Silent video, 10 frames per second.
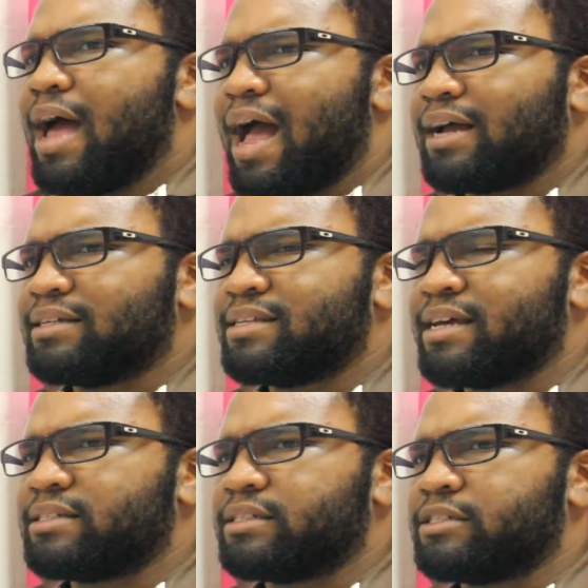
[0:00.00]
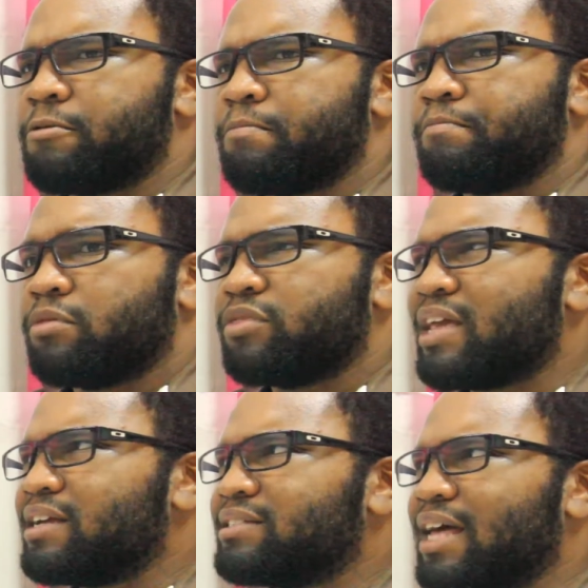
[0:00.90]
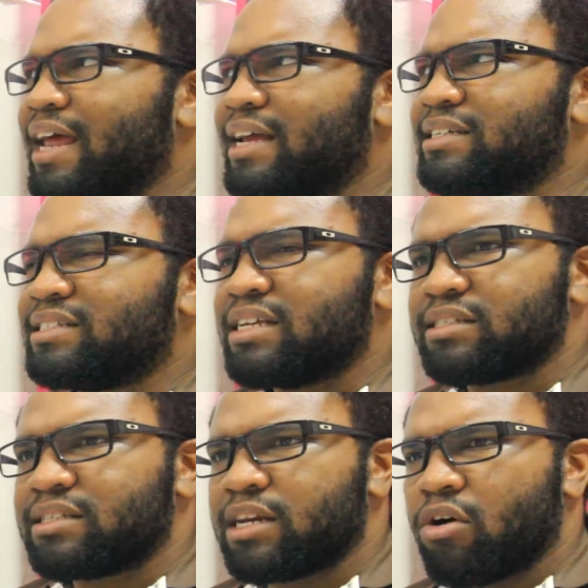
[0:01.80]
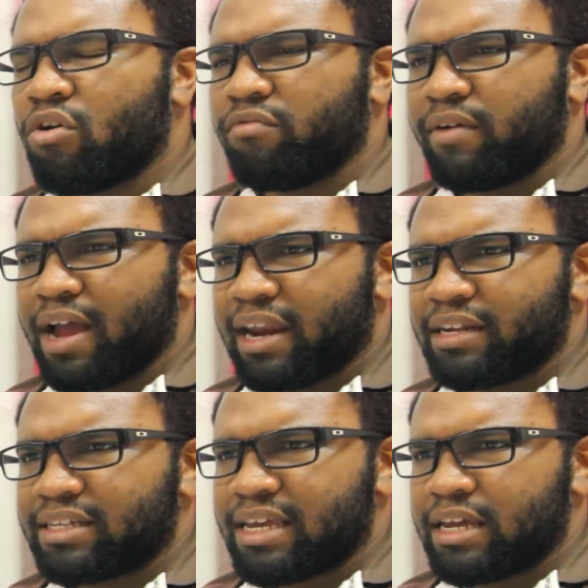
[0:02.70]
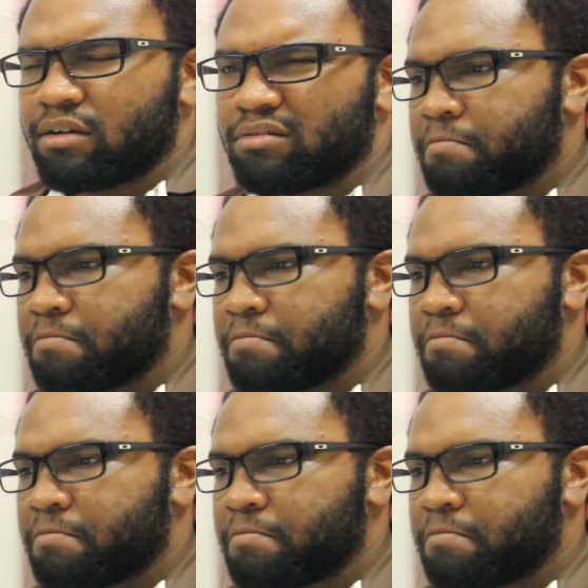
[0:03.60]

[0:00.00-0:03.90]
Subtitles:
access things that exist in our reality,